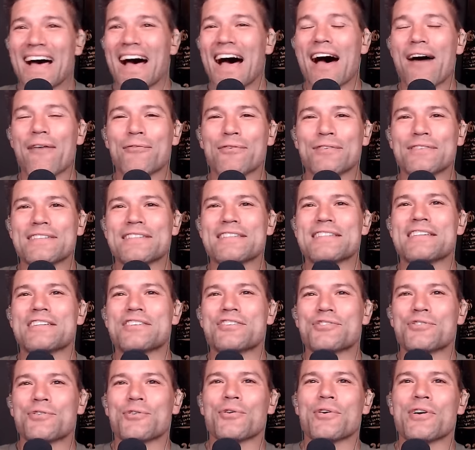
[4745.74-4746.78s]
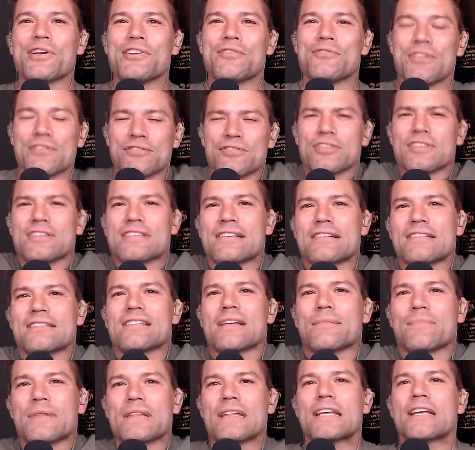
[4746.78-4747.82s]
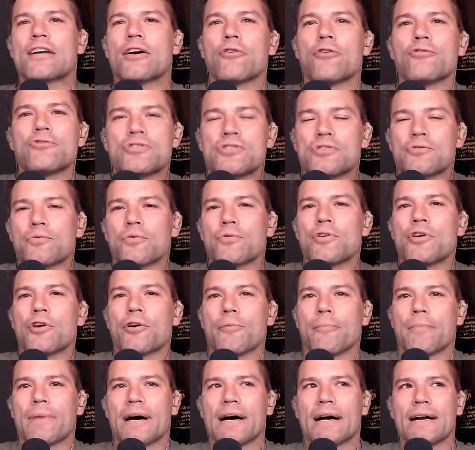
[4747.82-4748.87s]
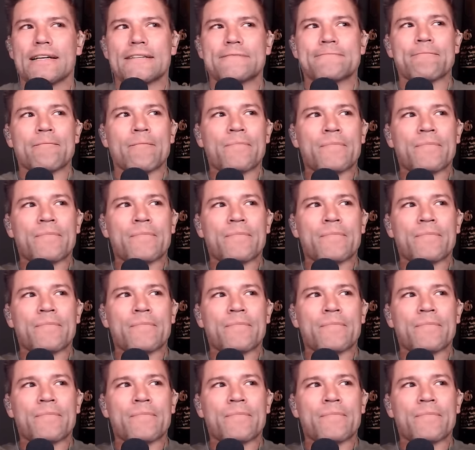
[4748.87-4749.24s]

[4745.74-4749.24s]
I will destroy you. There's just there's something that goes through your mind.